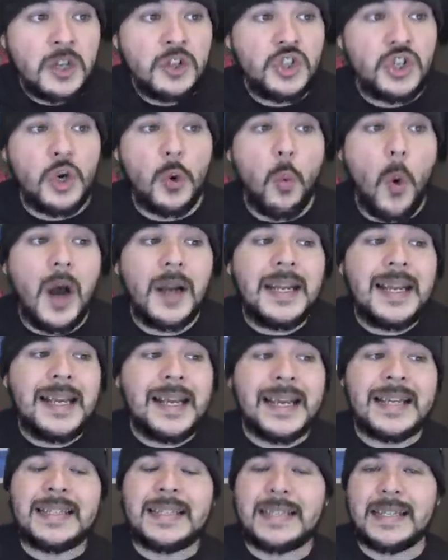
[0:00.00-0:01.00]

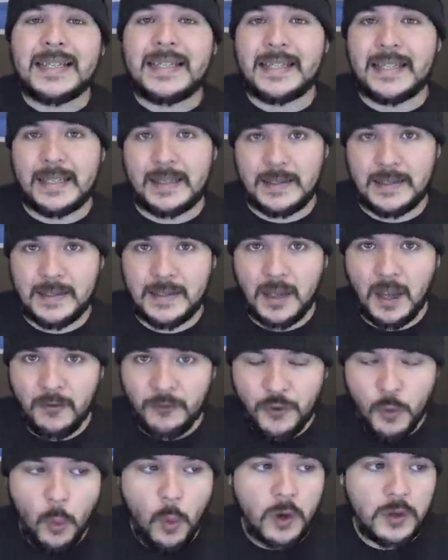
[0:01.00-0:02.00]
20 instances
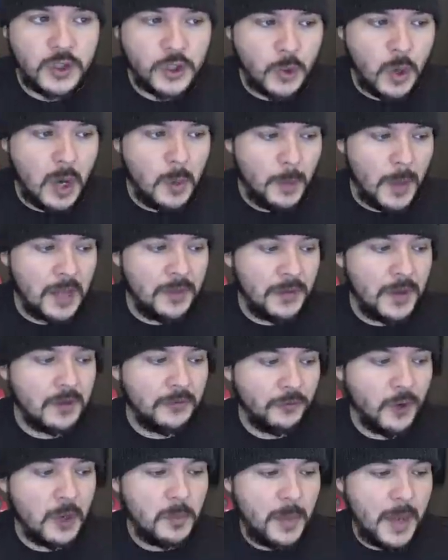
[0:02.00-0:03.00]
of the word Trump on their
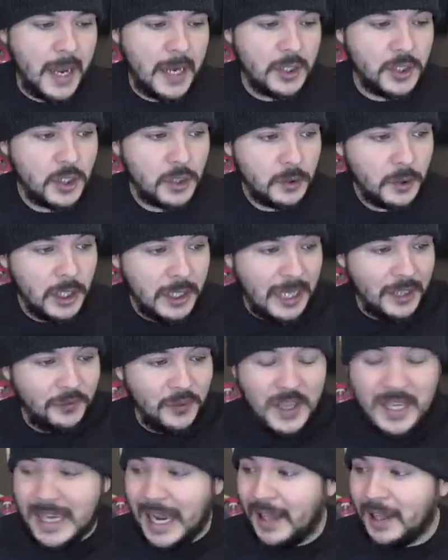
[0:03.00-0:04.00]
front page. Look at
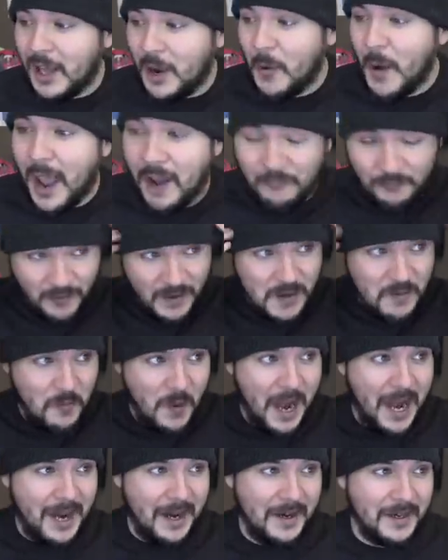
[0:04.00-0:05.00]
the yellow
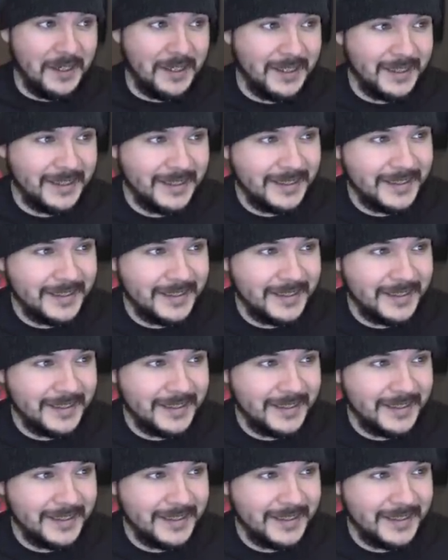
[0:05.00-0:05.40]
everywhere.